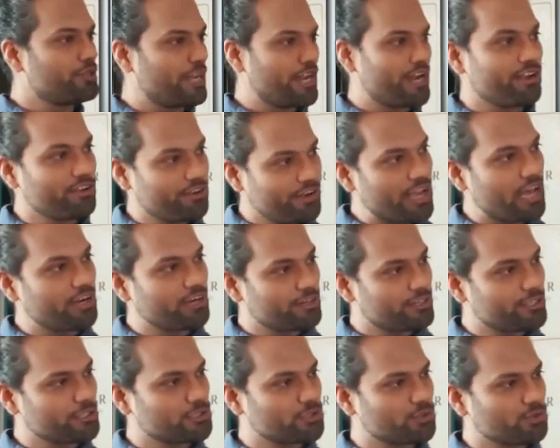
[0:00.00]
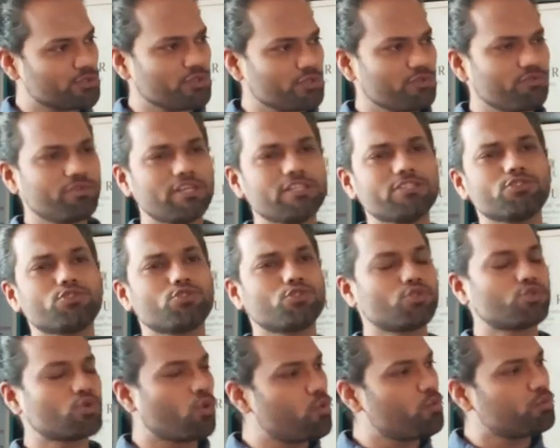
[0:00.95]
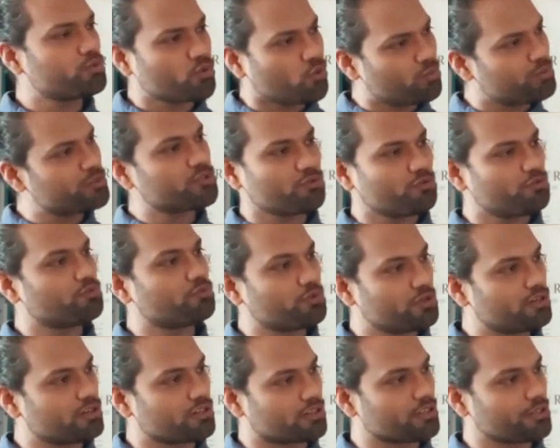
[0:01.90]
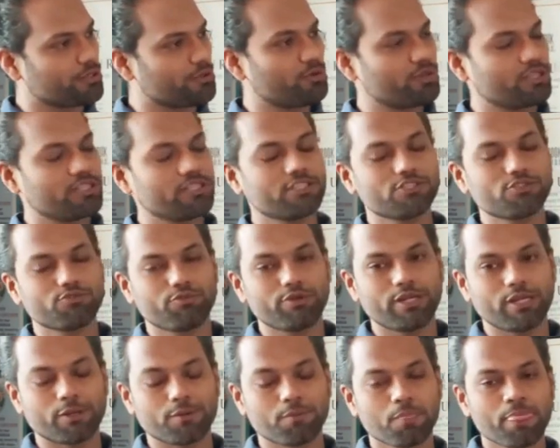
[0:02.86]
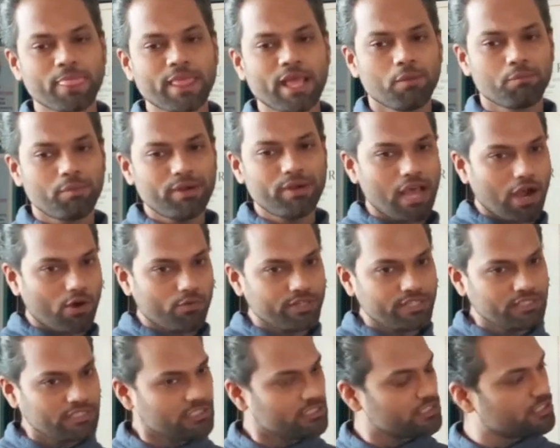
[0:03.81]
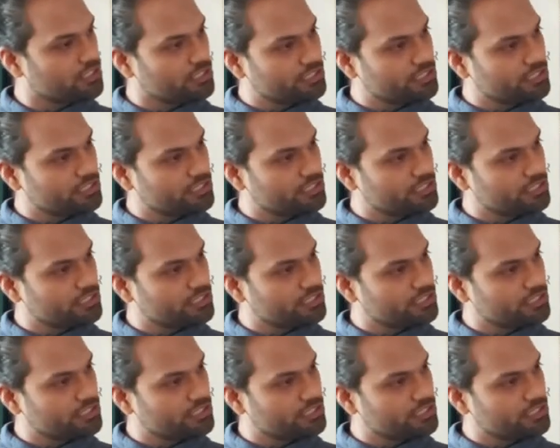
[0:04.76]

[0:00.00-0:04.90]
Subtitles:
the reality shows. You've done so much of work, you know, in this field. But how did this